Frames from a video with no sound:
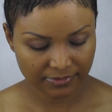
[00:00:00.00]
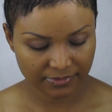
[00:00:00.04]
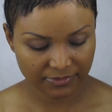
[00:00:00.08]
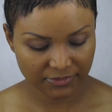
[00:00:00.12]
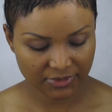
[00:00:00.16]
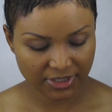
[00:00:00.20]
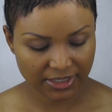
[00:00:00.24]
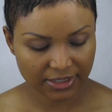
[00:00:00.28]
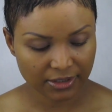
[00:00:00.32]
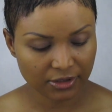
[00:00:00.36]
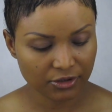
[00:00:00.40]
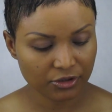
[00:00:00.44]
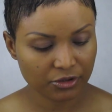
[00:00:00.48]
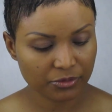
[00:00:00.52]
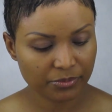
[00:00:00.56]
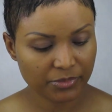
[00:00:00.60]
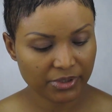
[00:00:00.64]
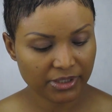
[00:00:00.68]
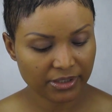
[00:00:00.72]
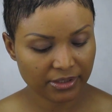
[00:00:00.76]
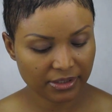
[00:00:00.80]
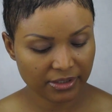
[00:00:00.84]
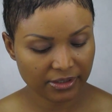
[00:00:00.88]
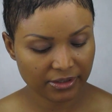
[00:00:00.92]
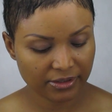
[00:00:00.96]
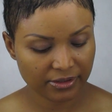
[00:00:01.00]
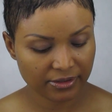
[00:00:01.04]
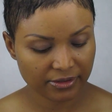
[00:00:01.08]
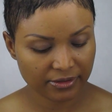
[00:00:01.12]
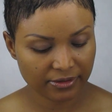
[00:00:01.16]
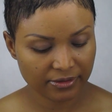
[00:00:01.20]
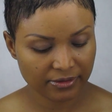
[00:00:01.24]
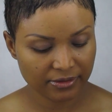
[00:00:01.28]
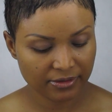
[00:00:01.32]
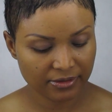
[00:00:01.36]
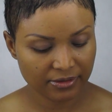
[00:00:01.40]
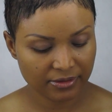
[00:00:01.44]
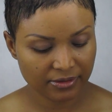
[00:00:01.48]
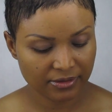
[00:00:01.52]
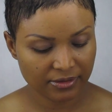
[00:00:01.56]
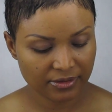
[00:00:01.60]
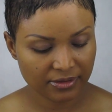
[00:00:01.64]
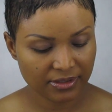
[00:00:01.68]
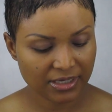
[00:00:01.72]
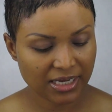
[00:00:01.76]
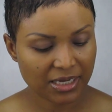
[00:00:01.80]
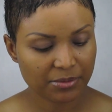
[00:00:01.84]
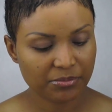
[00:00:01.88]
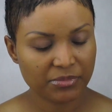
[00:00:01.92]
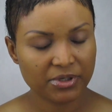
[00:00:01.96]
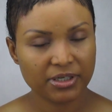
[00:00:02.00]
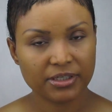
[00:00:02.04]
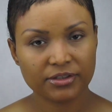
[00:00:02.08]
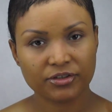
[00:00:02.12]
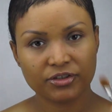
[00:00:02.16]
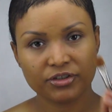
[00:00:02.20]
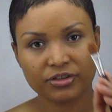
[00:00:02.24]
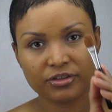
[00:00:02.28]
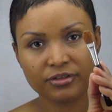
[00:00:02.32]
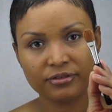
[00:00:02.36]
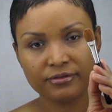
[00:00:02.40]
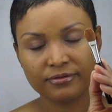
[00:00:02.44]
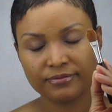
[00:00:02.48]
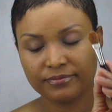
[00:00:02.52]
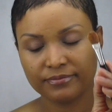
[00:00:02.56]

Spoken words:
Take a little bit here, not much.